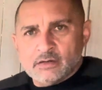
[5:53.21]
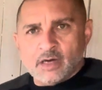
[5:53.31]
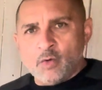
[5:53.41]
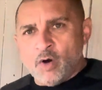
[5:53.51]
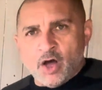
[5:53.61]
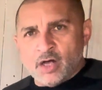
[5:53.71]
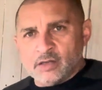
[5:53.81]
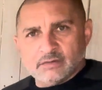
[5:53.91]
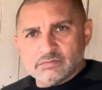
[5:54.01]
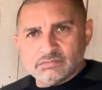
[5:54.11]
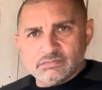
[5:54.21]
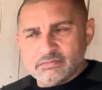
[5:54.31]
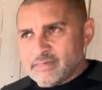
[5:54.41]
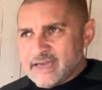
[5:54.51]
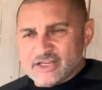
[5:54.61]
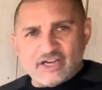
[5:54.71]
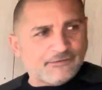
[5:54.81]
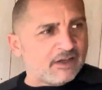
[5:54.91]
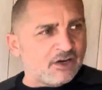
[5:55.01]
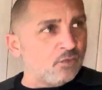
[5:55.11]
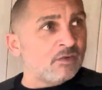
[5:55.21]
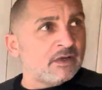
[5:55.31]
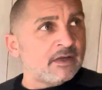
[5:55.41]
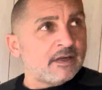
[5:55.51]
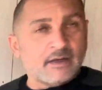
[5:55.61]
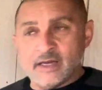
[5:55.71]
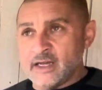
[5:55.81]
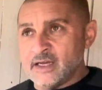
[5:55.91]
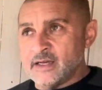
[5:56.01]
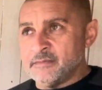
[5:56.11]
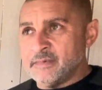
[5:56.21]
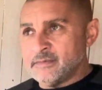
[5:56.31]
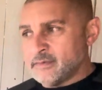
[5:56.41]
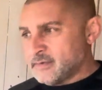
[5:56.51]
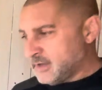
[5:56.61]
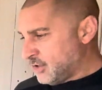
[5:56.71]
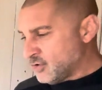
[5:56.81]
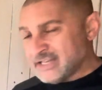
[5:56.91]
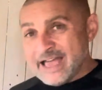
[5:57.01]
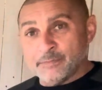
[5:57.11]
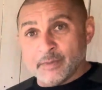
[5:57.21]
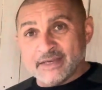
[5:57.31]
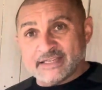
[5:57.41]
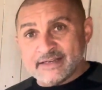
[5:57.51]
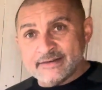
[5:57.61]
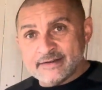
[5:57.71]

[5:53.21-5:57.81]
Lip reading: a wall each afternoon, you know, time permitting.